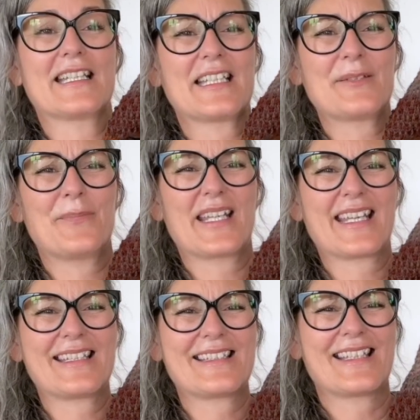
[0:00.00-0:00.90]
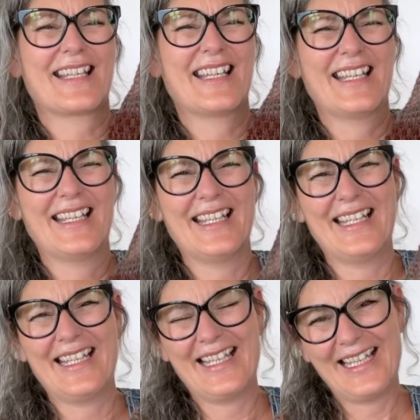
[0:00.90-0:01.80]
it because
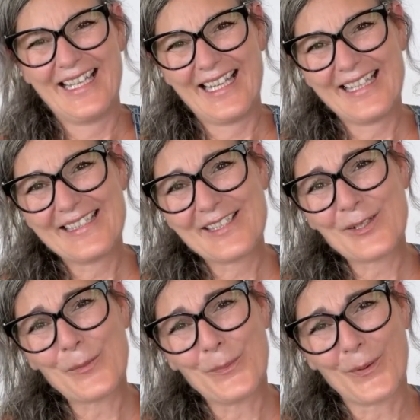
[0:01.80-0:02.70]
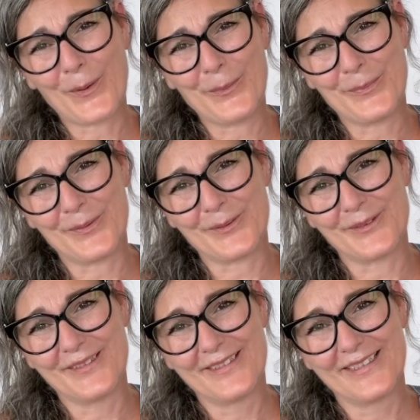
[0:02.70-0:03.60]
it's too purple.